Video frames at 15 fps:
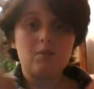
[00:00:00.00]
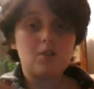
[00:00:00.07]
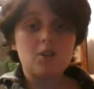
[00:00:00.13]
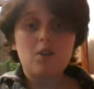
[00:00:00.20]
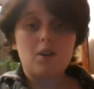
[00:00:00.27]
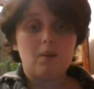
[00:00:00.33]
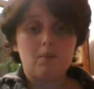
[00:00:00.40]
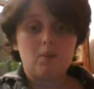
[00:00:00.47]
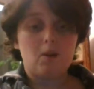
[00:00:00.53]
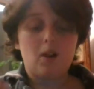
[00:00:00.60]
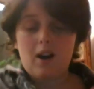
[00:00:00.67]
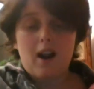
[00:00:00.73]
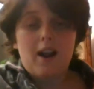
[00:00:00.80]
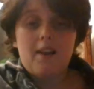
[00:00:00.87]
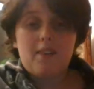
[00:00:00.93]
I mean, don't get me
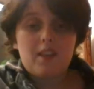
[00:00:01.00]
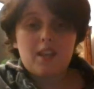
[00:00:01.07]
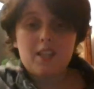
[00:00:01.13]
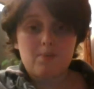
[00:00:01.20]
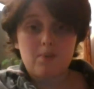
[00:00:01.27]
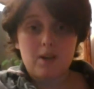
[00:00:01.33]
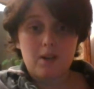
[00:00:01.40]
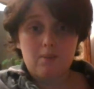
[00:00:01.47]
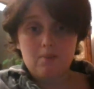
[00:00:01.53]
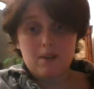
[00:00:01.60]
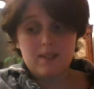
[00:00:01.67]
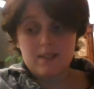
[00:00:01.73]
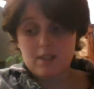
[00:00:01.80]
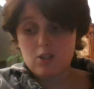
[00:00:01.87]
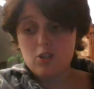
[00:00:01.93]
wrong, I think it's pretty
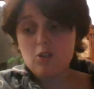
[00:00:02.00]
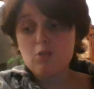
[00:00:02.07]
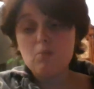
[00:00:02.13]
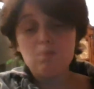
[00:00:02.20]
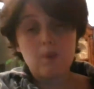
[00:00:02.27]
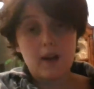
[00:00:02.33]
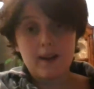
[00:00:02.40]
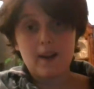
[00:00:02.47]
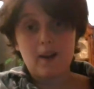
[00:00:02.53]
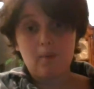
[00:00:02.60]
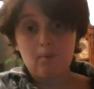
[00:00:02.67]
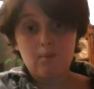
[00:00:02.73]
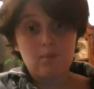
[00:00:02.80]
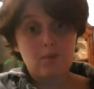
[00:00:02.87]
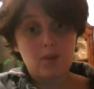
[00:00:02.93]
amazing too, but
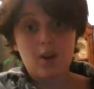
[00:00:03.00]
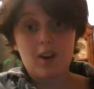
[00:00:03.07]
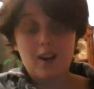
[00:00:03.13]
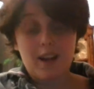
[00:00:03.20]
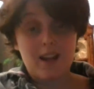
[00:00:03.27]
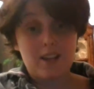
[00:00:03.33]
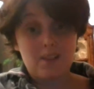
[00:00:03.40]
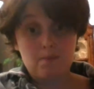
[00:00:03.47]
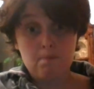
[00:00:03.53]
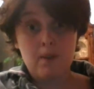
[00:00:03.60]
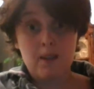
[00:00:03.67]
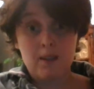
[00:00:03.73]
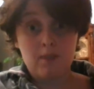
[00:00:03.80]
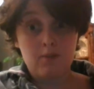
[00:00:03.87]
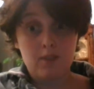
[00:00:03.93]
I'm not as
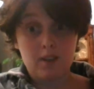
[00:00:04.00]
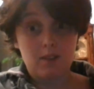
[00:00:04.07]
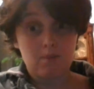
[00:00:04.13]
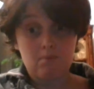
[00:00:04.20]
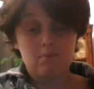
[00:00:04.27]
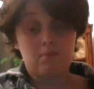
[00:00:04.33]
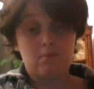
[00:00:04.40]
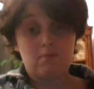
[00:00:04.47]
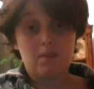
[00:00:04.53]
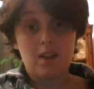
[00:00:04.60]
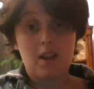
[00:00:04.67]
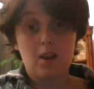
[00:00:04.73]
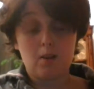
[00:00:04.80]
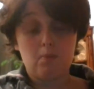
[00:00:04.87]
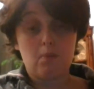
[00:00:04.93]
big of a
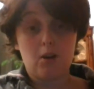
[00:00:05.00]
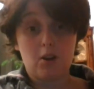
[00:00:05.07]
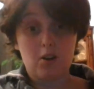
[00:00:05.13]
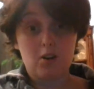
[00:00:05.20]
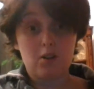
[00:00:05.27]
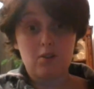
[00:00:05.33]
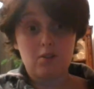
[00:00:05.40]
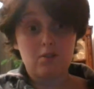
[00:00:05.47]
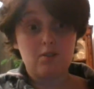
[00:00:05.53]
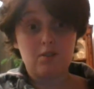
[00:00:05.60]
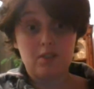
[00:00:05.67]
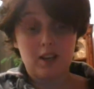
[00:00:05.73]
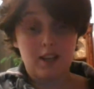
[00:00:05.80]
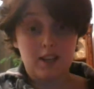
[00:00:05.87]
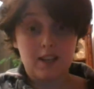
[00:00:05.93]
Harry Potter
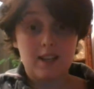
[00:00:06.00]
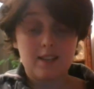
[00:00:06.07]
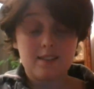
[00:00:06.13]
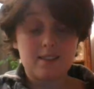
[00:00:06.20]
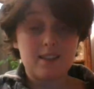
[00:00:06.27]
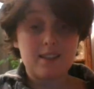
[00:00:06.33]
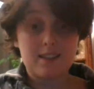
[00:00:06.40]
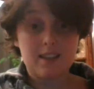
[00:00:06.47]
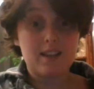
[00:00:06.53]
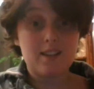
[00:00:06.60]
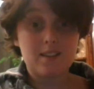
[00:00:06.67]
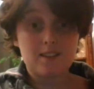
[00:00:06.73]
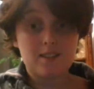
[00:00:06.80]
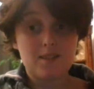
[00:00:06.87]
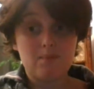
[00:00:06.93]
nutcase as he
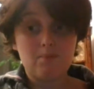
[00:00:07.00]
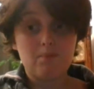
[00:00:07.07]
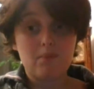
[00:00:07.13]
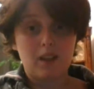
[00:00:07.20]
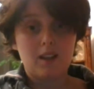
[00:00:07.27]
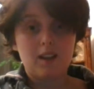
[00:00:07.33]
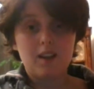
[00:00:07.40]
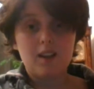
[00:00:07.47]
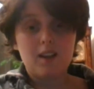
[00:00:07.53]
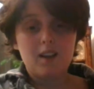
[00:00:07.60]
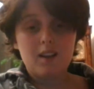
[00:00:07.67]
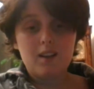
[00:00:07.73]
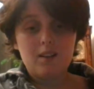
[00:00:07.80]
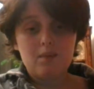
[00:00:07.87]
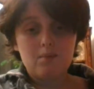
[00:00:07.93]
is.
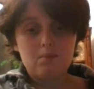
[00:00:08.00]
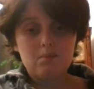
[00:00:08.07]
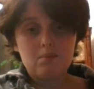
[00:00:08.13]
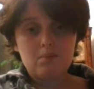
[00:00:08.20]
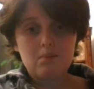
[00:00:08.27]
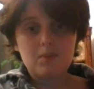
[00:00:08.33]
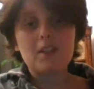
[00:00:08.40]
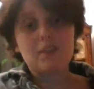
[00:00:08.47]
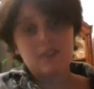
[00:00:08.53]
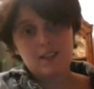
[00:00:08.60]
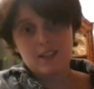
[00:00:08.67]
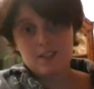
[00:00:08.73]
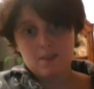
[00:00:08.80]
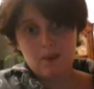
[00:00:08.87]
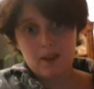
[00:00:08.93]
Not
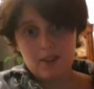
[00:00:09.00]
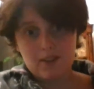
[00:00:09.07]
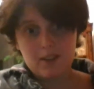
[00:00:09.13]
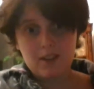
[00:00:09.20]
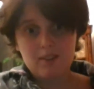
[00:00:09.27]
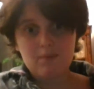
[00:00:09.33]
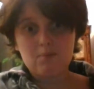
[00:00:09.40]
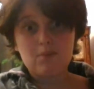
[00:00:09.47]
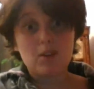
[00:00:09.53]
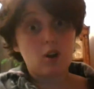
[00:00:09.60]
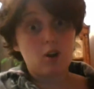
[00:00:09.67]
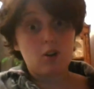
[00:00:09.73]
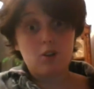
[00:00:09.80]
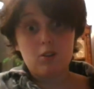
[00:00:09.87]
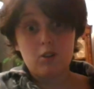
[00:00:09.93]
that that's a bad thing.
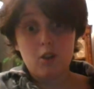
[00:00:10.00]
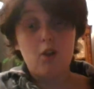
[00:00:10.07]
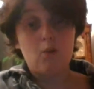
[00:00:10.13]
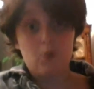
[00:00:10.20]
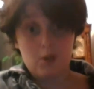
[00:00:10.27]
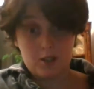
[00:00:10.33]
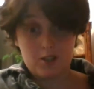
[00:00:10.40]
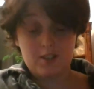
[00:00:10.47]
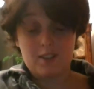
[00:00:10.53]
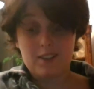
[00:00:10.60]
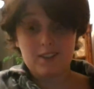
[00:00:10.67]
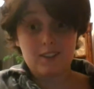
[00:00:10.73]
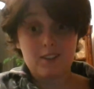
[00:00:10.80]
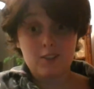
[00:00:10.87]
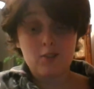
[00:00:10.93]
There are a lot worse
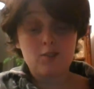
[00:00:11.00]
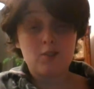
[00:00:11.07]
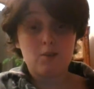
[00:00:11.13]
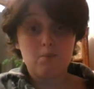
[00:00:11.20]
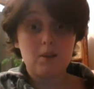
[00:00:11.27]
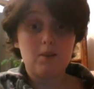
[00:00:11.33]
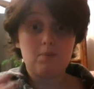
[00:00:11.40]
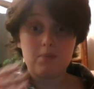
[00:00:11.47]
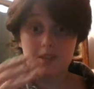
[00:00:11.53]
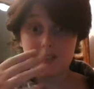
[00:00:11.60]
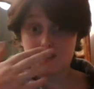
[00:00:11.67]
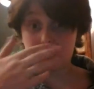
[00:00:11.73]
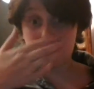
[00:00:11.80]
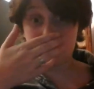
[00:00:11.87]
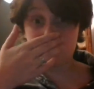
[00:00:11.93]
things you could be
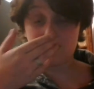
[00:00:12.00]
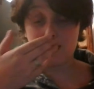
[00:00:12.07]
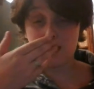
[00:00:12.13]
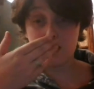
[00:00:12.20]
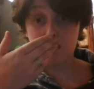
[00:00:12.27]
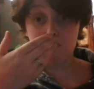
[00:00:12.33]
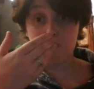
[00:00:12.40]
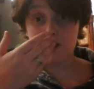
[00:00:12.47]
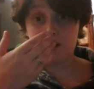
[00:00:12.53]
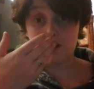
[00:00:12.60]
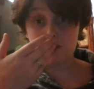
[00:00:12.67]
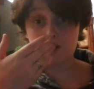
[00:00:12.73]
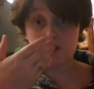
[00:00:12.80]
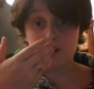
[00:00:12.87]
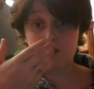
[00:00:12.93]
obsessed with than Harry Potter,